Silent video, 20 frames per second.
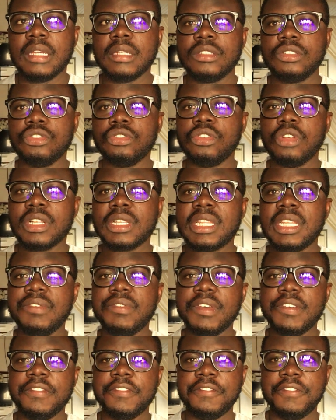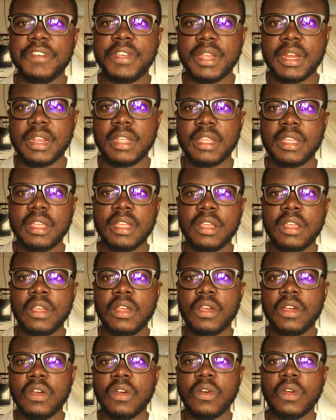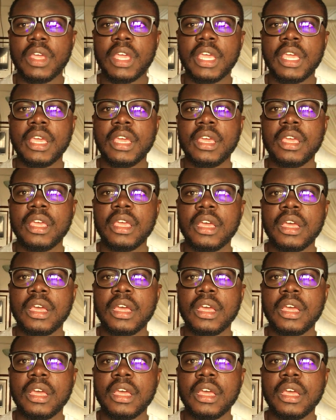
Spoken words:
Do not live in fear. Okay,